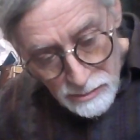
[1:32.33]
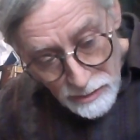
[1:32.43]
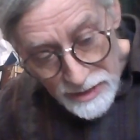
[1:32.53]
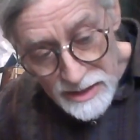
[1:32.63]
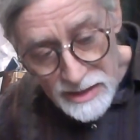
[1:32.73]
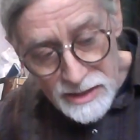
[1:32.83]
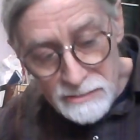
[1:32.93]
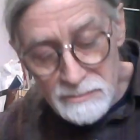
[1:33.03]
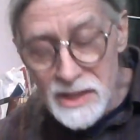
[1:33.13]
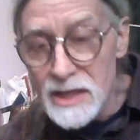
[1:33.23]

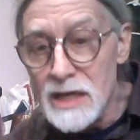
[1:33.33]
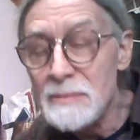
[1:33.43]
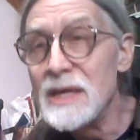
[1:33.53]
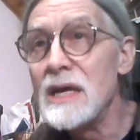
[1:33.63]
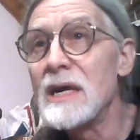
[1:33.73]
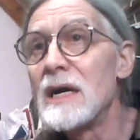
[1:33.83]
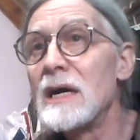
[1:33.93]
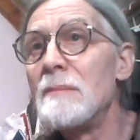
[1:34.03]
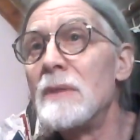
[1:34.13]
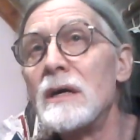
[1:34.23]
It may be
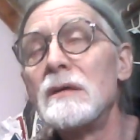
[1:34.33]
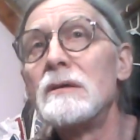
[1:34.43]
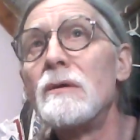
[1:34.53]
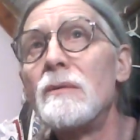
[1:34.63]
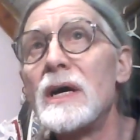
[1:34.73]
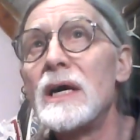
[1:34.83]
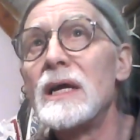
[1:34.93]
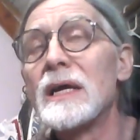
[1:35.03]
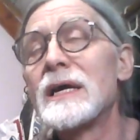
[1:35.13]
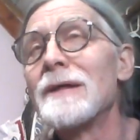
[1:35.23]
I'm a
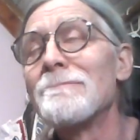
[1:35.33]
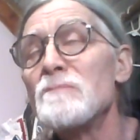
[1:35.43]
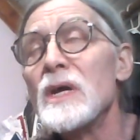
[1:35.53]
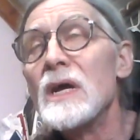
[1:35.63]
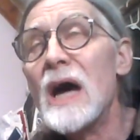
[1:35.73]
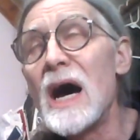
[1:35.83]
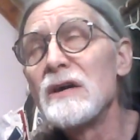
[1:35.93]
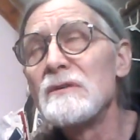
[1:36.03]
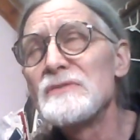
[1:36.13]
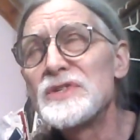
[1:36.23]
relic, out
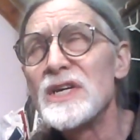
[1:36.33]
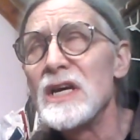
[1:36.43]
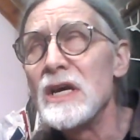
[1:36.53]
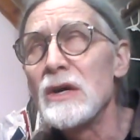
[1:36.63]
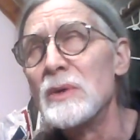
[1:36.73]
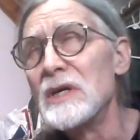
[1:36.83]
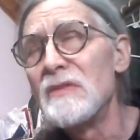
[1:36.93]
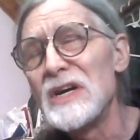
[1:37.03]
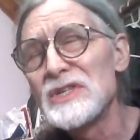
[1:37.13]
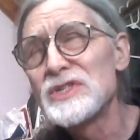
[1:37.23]
of sync
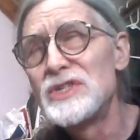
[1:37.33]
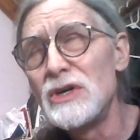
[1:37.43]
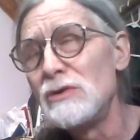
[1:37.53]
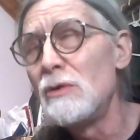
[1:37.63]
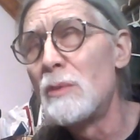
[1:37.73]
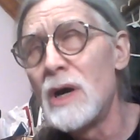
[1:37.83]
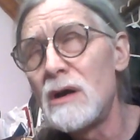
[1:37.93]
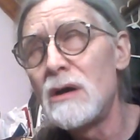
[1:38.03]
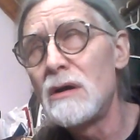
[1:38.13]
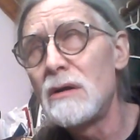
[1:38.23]
with this new
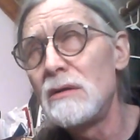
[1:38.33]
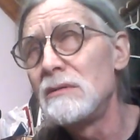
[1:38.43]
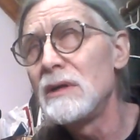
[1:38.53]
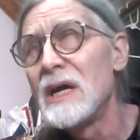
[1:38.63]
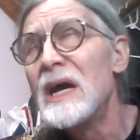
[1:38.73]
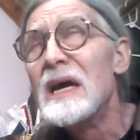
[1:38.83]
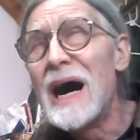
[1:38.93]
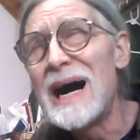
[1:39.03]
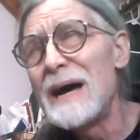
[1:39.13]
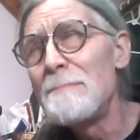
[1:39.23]
world.
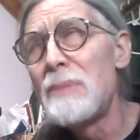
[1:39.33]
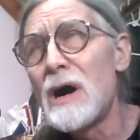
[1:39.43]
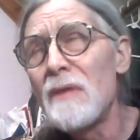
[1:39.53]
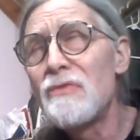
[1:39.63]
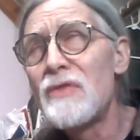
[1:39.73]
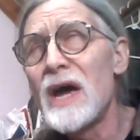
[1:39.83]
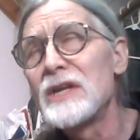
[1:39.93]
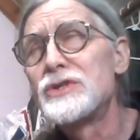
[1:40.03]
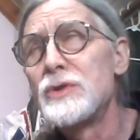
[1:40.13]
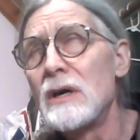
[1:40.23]
I bought
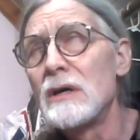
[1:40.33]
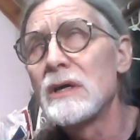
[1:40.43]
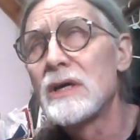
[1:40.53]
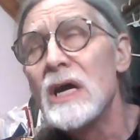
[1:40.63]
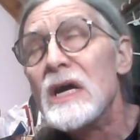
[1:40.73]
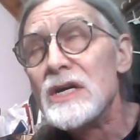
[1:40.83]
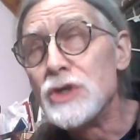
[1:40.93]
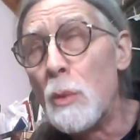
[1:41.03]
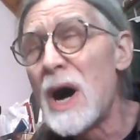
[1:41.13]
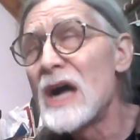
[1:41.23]
that truck
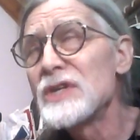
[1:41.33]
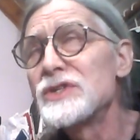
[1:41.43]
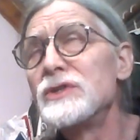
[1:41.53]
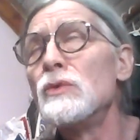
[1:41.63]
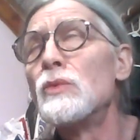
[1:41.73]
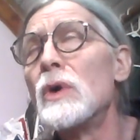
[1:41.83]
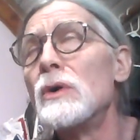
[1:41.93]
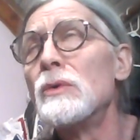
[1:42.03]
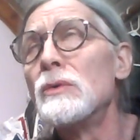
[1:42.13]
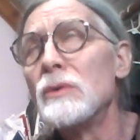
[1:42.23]
to watch the
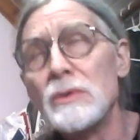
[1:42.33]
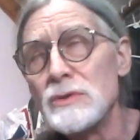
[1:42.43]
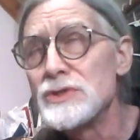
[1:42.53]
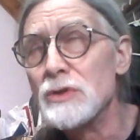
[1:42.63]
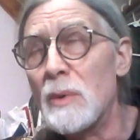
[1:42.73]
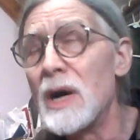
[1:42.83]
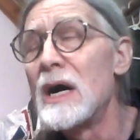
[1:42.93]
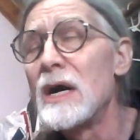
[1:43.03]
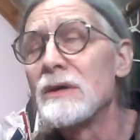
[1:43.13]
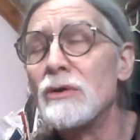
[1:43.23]
road so
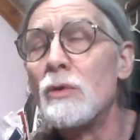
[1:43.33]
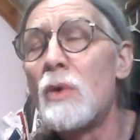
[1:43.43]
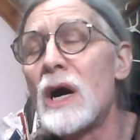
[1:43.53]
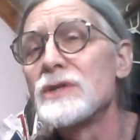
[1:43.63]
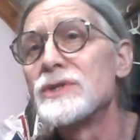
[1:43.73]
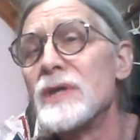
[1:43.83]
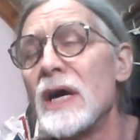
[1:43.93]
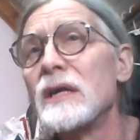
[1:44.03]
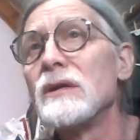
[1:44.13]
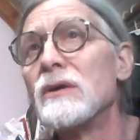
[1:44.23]
I could watch
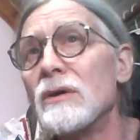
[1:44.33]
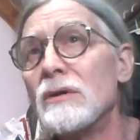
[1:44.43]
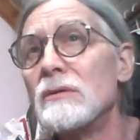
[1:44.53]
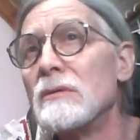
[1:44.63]
that girl.